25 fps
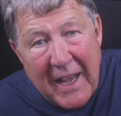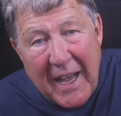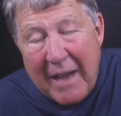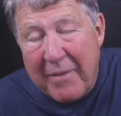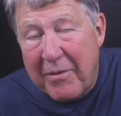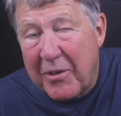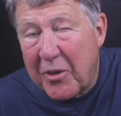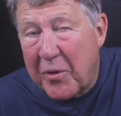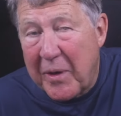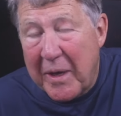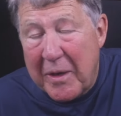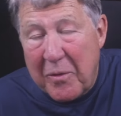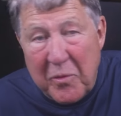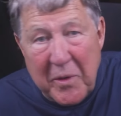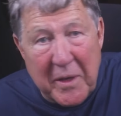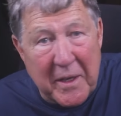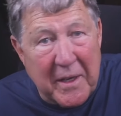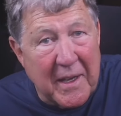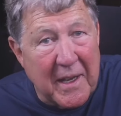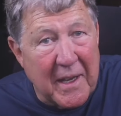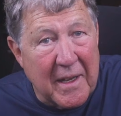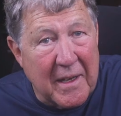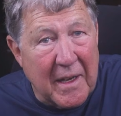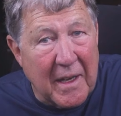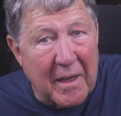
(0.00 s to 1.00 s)
Have a great
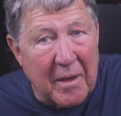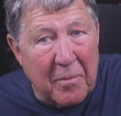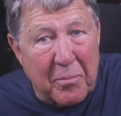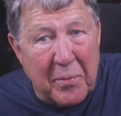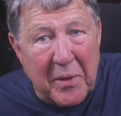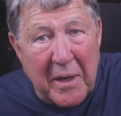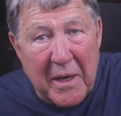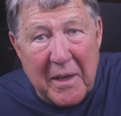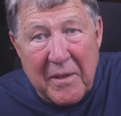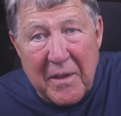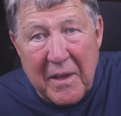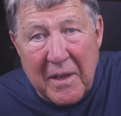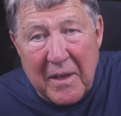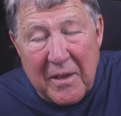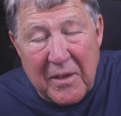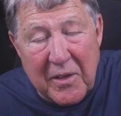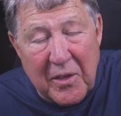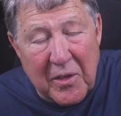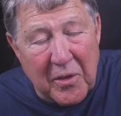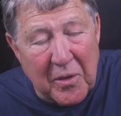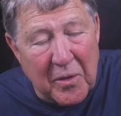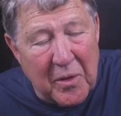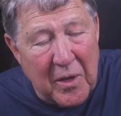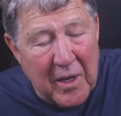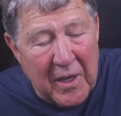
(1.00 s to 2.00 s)
weekend. I pray that
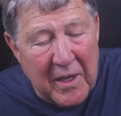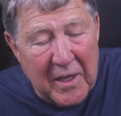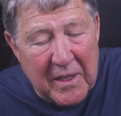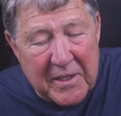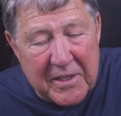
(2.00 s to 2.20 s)
your